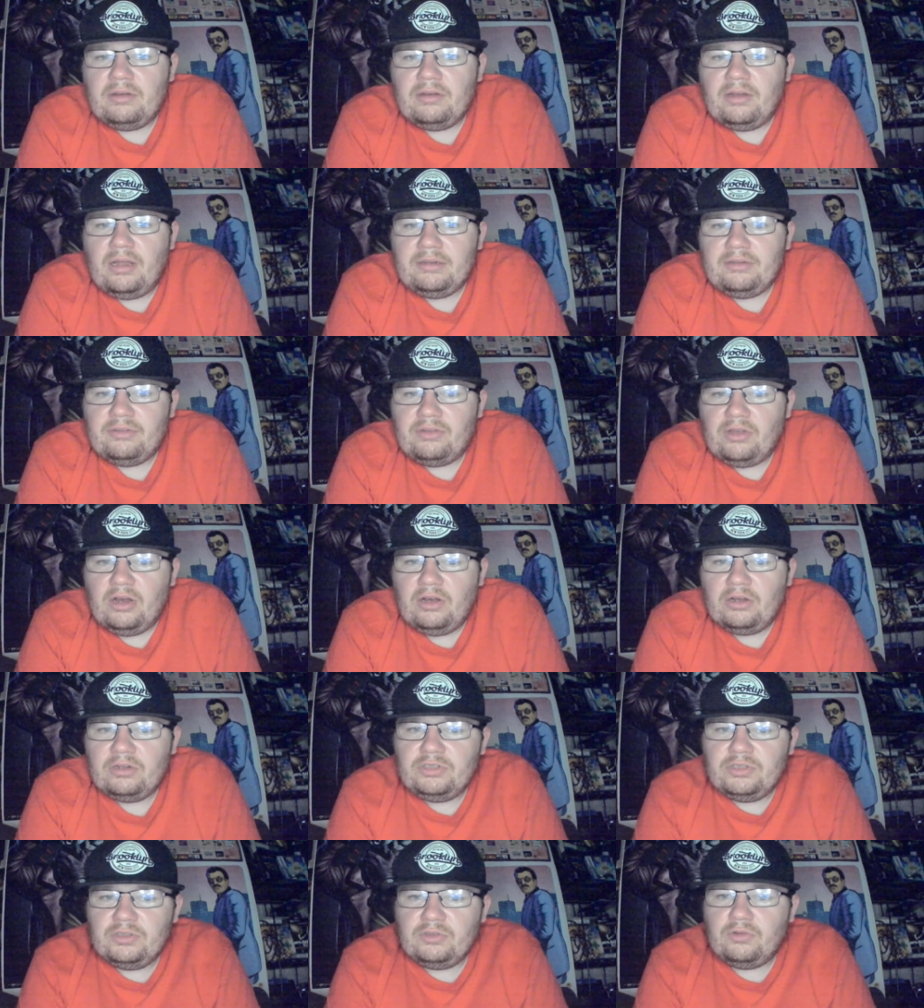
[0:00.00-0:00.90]
Lance
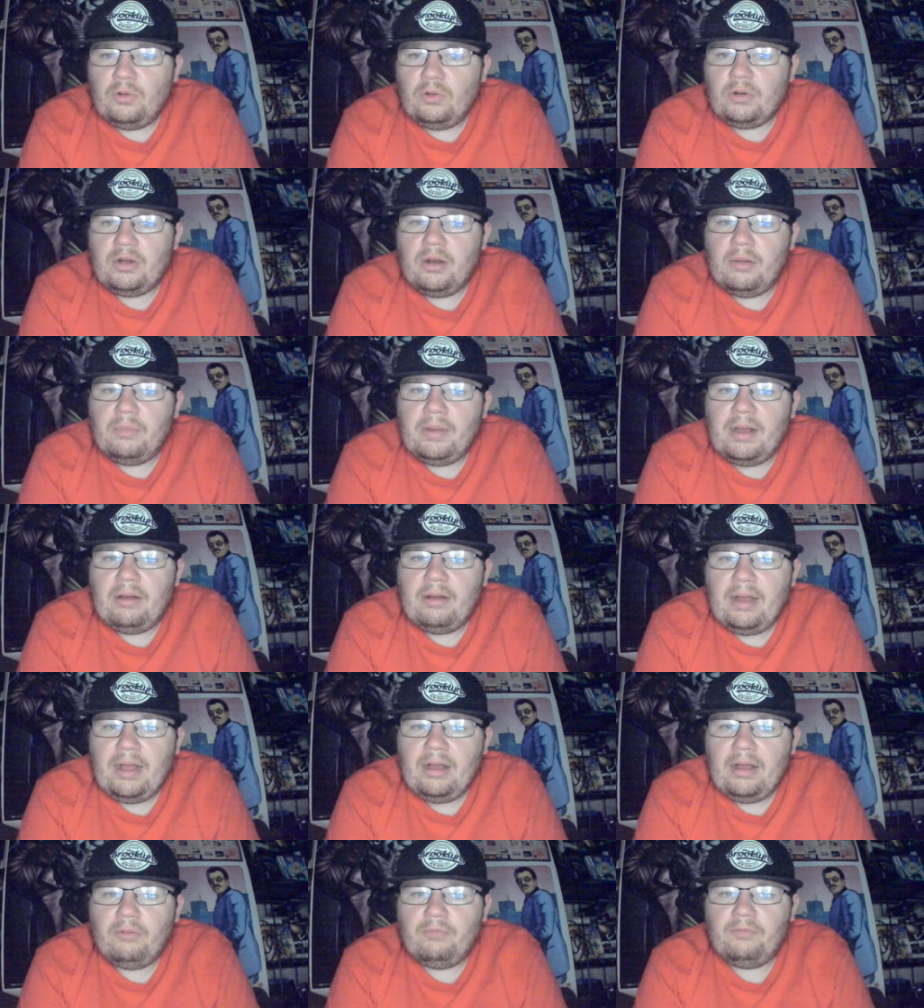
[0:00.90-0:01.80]
Archer talking about
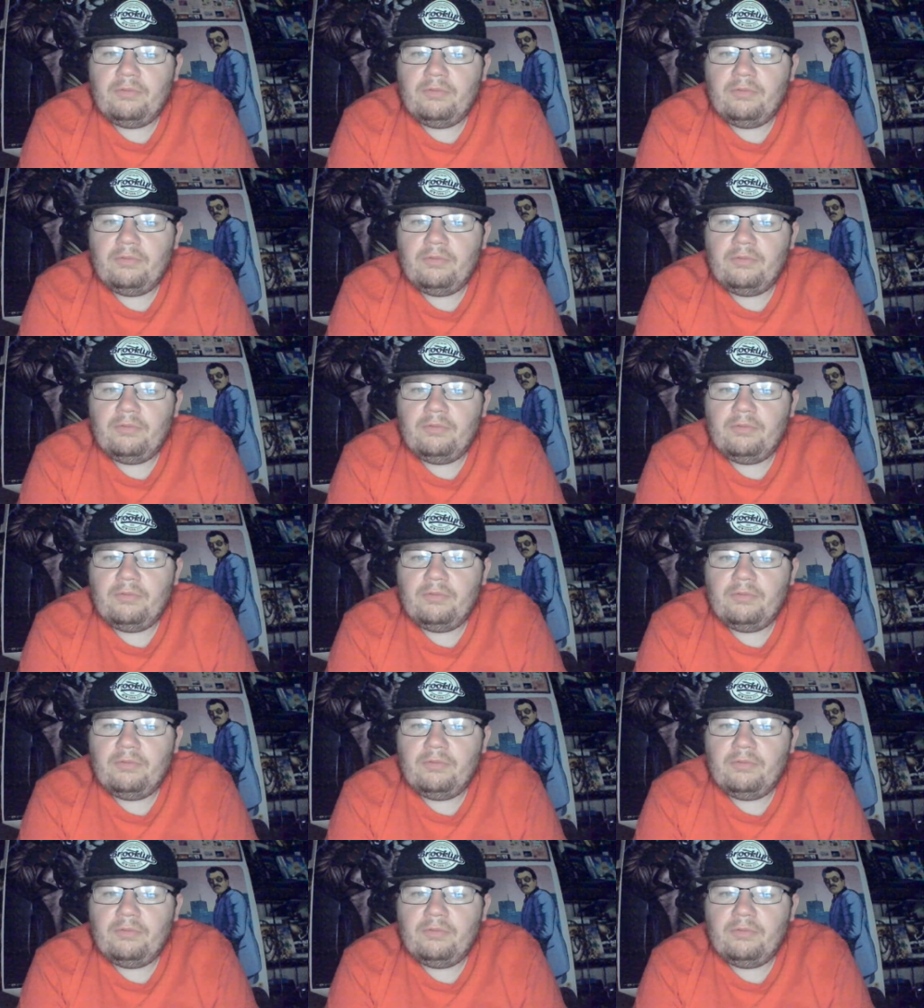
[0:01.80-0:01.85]
how